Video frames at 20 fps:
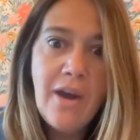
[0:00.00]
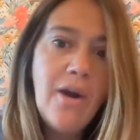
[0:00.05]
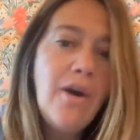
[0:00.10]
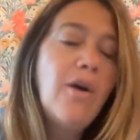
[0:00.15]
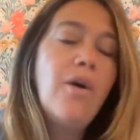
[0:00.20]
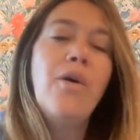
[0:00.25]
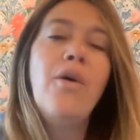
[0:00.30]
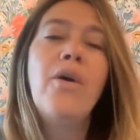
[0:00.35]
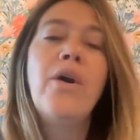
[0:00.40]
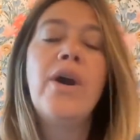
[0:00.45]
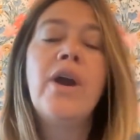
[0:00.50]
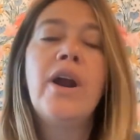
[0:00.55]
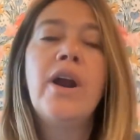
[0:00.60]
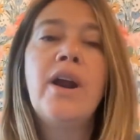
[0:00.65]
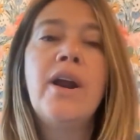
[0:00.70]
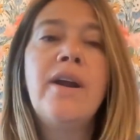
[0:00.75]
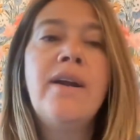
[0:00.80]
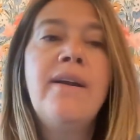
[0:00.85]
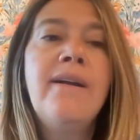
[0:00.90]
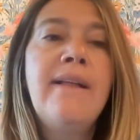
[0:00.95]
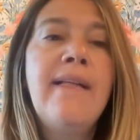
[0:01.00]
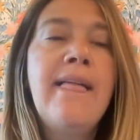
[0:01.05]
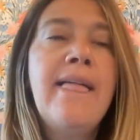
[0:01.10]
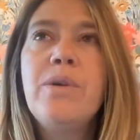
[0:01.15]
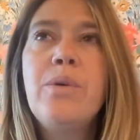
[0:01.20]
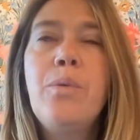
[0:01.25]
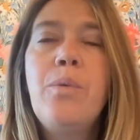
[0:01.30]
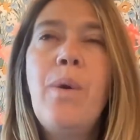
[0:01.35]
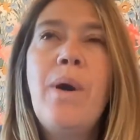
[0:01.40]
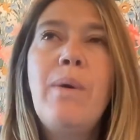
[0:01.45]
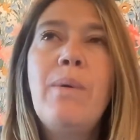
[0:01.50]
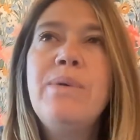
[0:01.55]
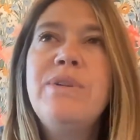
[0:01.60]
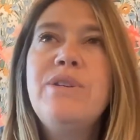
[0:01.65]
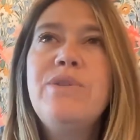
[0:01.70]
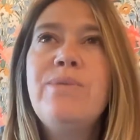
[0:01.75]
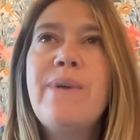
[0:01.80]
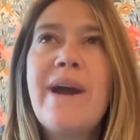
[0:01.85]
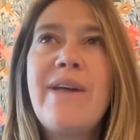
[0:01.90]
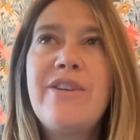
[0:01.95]
Or what would
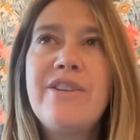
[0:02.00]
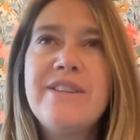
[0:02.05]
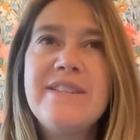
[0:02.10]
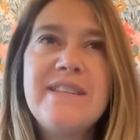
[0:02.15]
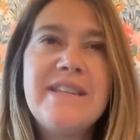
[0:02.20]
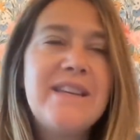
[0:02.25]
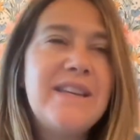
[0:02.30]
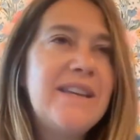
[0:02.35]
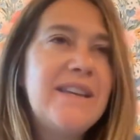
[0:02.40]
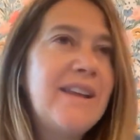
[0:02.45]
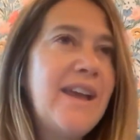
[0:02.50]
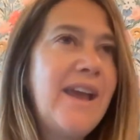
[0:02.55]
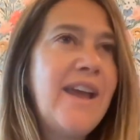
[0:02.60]
you rather see,